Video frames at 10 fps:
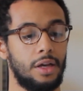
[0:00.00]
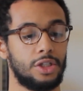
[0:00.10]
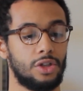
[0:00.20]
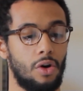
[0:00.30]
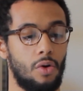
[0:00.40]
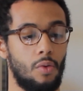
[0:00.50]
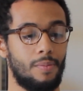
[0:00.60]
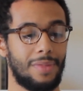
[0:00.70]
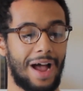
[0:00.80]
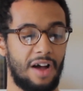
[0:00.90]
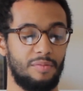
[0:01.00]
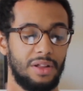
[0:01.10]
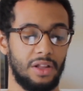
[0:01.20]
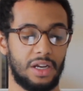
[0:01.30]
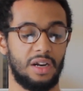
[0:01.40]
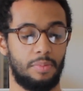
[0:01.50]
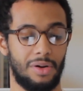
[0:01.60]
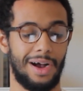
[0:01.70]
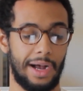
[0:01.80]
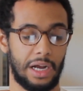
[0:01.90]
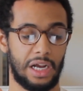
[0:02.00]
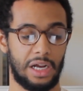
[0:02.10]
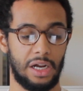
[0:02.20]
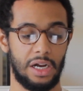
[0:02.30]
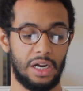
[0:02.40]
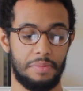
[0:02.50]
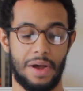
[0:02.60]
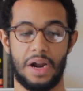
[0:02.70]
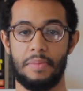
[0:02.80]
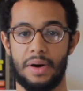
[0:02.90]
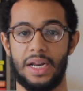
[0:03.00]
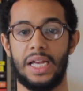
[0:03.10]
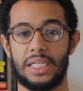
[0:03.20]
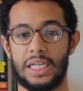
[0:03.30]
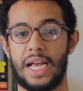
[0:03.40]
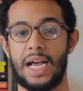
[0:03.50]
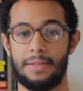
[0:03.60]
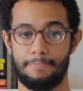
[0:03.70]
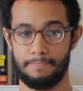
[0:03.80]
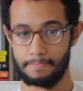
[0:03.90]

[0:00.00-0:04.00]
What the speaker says: So I've been looking to put a good amount of money into that,